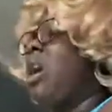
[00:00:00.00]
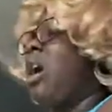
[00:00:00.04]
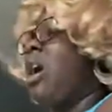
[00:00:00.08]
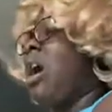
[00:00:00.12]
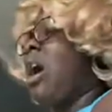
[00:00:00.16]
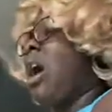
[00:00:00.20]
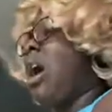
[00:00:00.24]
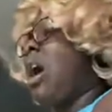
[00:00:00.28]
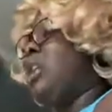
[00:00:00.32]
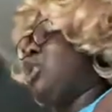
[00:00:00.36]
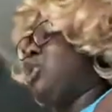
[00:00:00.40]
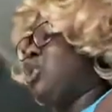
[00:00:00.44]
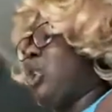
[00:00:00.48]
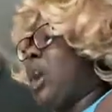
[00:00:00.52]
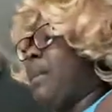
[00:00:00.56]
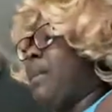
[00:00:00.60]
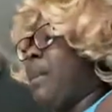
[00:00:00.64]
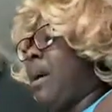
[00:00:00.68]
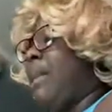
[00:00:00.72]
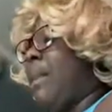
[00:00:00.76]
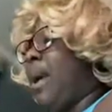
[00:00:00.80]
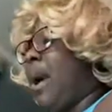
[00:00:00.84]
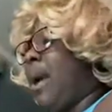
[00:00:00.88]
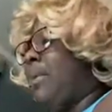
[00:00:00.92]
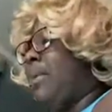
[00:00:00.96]
I dropped
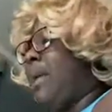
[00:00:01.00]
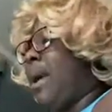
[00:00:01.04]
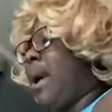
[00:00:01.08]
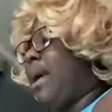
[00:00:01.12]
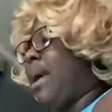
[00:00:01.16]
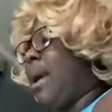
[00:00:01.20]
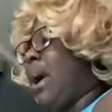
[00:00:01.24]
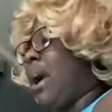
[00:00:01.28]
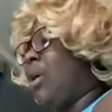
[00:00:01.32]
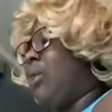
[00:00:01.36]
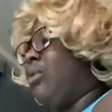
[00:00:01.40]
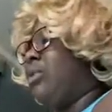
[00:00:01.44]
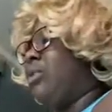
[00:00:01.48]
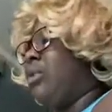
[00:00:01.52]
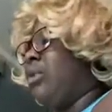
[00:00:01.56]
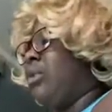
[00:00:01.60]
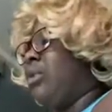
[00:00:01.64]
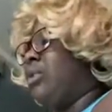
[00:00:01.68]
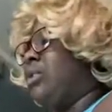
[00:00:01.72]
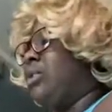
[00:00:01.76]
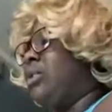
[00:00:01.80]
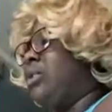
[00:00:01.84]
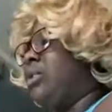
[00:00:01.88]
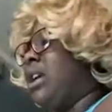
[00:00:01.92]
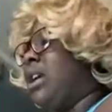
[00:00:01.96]
my backpack out
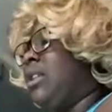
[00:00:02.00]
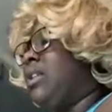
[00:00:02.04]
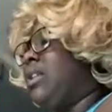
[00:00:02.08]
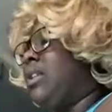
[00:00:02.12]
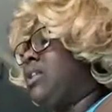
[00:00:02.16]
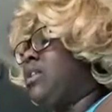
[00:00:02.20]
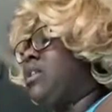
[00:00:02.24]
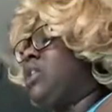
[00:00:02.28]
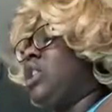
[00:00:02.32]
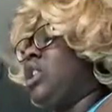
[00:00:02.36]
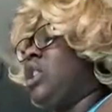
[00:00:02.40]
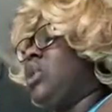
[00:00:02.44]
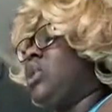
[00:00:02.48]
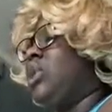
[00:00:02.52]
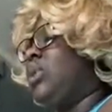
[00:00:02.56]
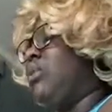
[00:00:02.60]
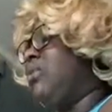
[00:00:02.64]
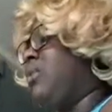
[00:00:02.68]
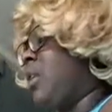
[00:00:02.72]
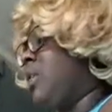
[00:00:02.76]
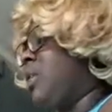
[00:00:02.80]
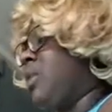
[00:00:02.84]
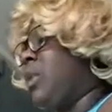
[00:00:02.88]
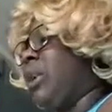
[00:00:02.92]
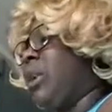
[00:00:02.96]
first and then slowly
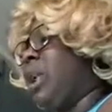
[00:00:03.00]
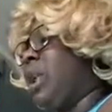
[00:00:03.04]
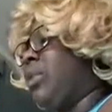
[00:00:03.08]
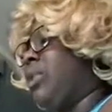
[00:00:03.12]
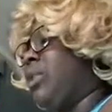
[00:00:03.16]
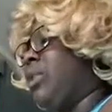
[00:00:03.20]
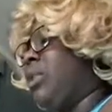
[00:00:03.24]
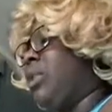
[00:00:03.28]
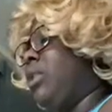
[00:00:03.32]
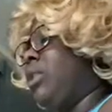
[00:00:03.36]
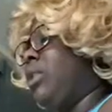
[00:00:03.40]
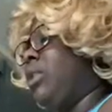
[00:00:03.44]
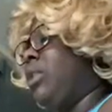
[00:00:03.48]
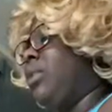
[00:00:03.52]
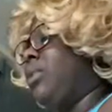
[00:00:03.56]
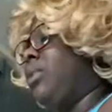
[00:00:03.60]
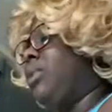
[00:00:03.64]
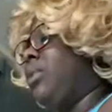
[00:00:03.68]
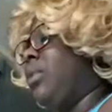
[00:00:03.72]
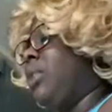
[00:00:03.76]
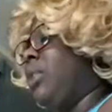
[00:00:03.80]
followed it out the window,